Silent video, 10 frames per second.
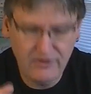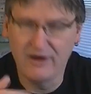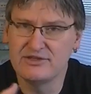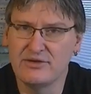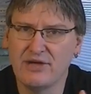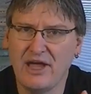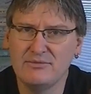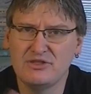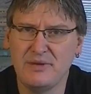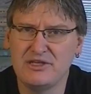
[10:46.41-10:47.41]
Ground Zero
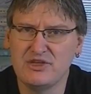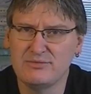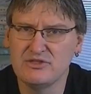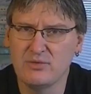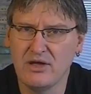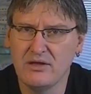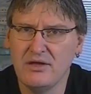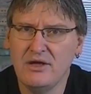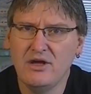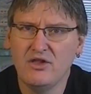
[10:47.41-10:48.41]
Games, spaceships as
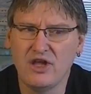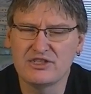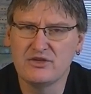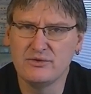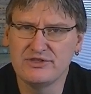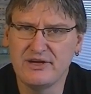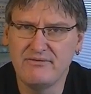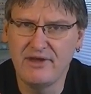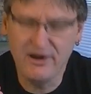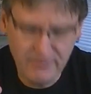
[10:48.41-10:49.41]
well. Lots of cool
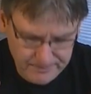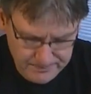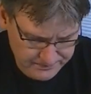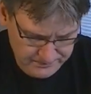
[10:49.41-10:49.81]
stuff there.